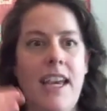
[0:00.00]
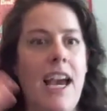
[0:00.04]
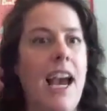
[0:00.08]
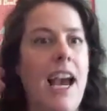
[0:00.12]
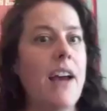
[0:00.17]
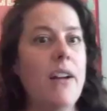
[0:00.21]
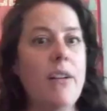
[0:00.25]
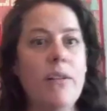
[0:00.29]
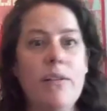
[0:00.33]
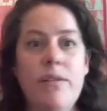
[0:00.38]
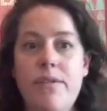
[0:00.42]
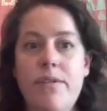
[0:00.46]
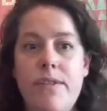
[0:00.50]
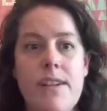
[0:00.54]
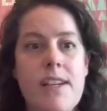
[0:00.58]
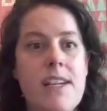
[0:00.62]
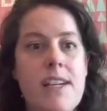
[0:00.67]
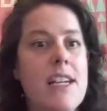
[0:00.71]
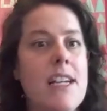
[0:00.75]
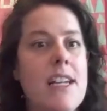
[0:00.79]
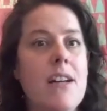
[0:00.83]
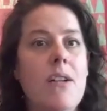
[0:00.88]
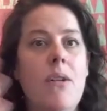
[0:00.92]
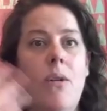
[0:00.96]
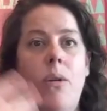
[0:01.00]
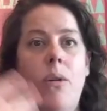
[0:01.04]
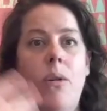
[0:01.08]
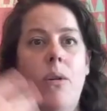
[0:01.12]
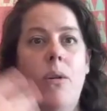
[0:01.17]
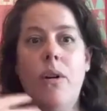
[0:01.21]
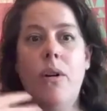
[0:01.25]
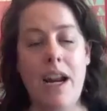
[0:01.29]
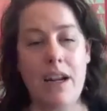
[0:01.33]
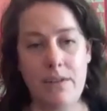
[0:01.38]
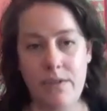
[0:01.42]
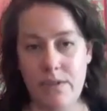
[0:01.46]
cattle feed or
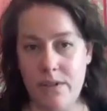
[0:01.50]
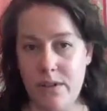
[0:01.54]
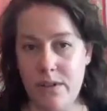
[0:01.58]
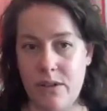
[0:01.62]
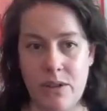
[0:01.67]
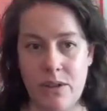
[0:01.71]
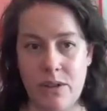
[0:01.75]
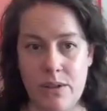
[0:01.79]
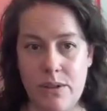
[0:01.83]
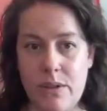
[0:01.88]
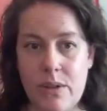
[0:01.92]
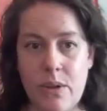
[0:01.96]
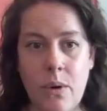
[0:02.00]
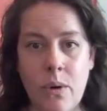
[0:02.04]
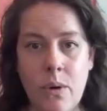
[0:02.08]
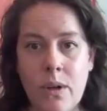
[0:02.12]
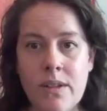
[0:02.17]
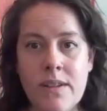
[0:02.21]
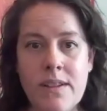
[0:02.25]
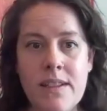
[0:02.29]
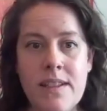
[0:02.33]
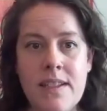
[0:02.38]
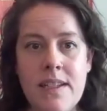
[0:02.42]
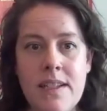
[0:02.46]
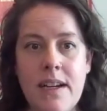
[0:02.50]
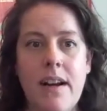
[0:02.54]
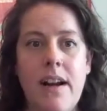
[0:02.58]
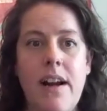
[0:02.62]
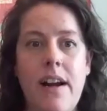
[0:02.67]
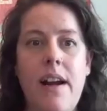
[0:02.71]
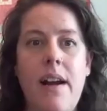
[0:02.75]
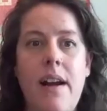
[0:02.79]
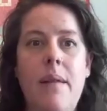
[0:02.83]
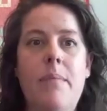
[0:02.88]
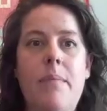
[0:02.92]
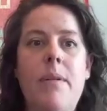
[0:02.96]
high fructose corn
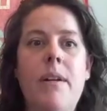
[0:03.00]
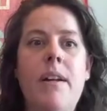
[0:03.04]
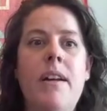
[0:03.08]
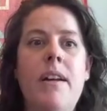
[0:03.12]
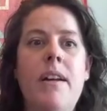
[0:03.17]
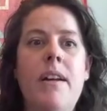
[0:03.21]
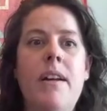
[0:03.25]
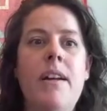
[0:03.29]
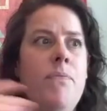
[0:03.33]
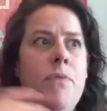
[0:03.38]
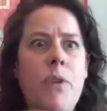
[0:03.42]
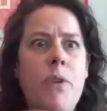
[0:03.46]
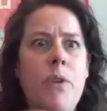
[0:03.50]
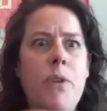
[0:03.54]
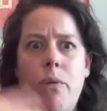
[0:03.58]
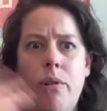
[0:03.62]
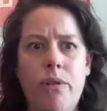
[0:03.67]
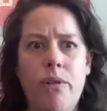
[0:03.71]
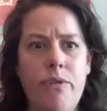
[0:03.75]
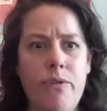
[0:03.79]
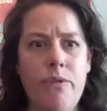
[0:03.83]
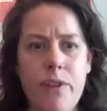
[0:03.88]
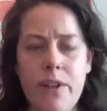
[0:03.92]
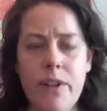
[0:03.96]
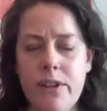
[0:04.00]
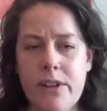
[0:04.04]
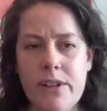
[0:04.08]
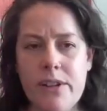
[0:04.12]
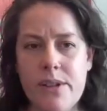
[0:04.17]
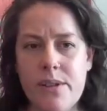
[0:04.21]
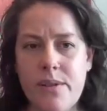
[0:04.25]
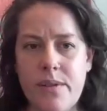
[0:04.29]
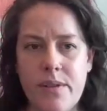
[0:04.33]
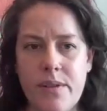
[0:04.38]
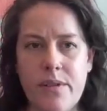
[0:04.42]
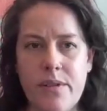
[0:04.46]
syrup or
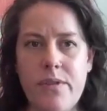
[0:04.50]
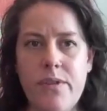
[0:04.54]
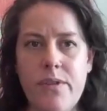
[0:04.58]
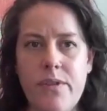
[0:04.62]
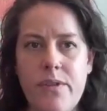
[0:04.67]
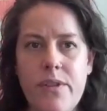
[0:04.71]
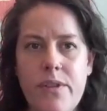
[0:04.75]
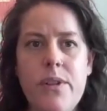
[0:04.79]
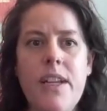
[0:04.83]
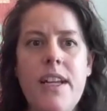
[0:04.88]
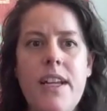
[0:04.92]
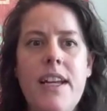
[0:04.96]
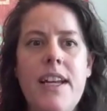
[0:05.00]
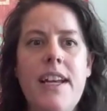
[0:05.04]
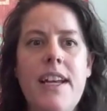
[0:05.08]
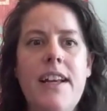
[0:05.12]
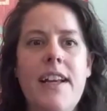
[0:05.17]
fillers for food,